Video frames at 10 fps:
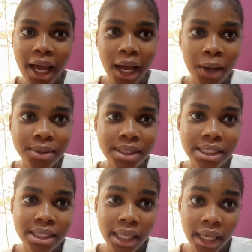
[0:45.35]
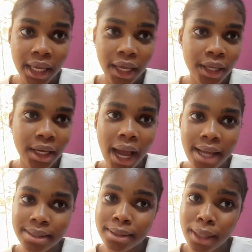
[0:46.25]
I'll see you
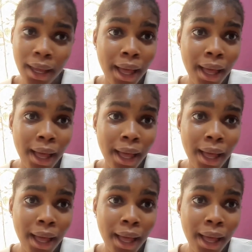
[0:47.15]
guys